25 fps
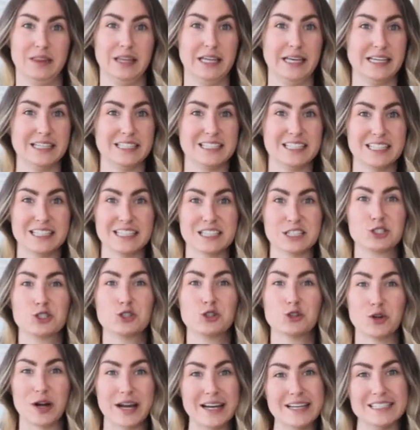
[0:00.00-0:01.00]
lead to this
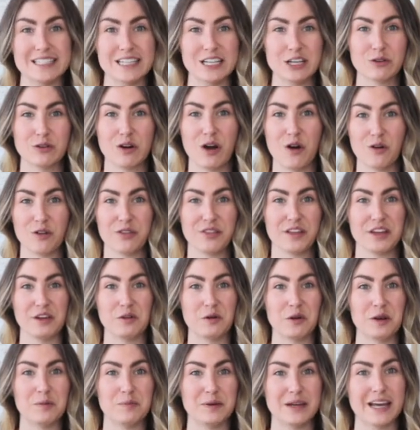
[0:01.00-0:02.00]
crazy growth that
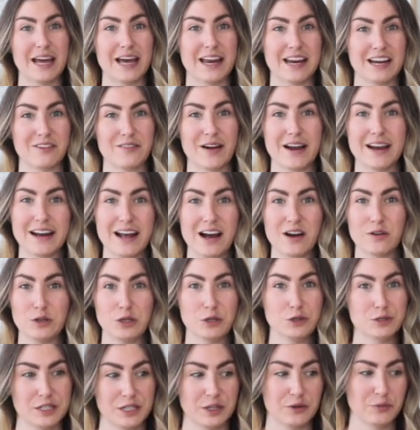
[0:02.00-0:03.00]
you could be getting right now
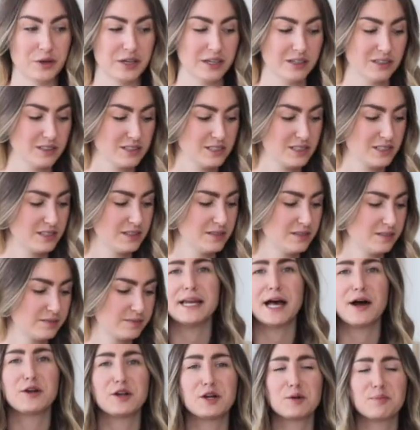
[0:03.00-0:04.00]
using Reels.
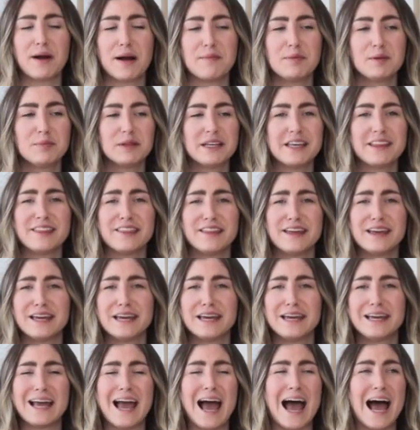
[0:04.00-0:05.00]
Now you're probably
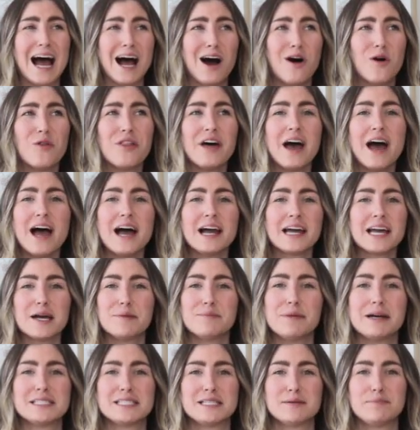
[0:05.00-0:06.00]
thinking, how the heck
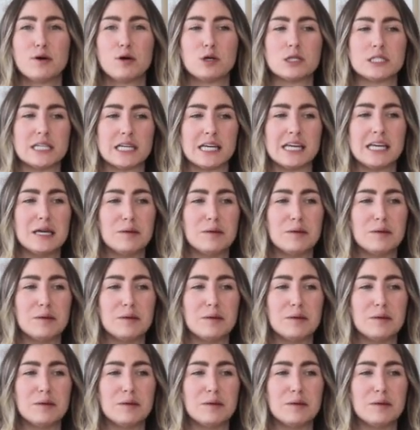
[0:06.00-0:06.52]
am I supposed to